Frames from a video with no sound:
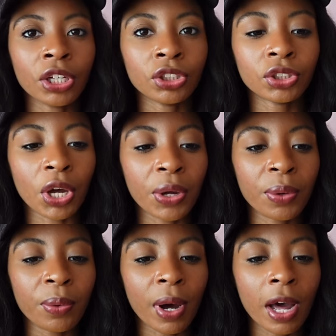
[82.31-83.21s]

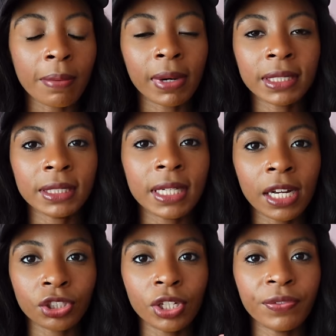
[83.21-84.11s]
So I did
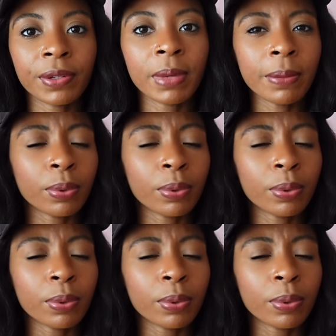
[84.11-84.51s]
actually film a